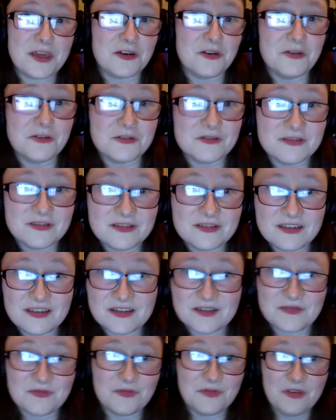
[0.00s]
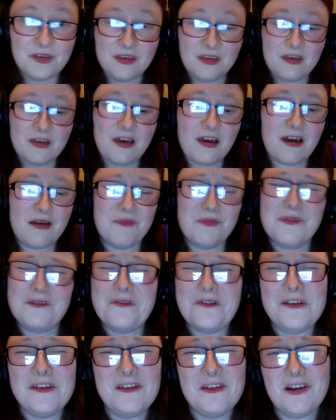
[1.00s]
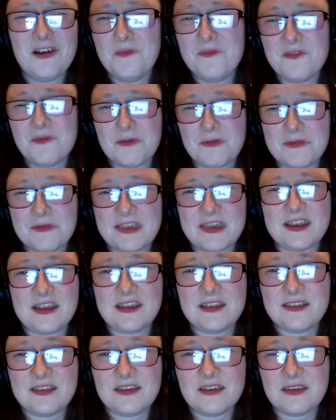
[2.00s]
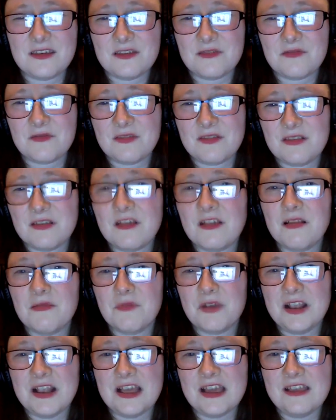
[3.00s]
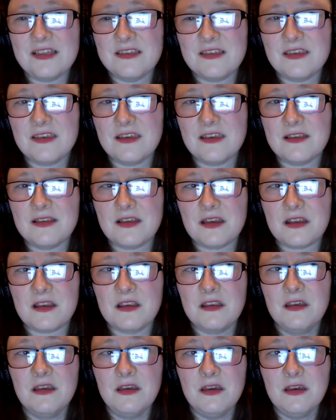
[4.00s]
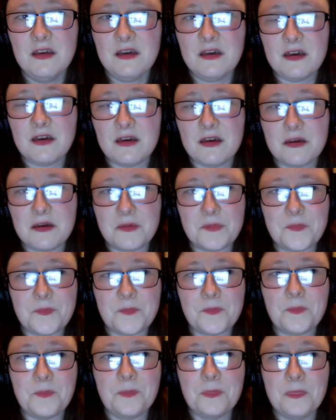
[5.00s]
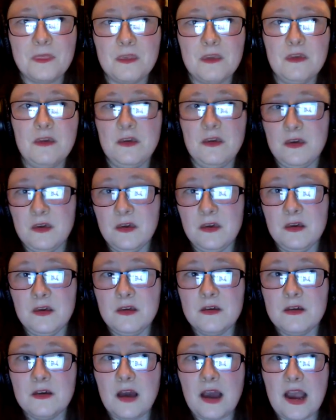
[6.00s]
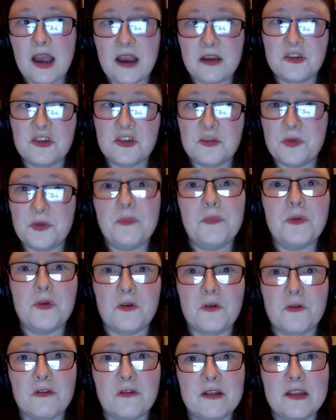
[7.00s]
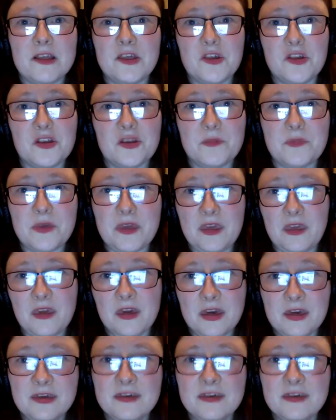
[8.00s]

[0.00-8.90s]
be good you know um, we're very uncomfortable with that idea though still we like to think that um, art should be pure and it shouldn't be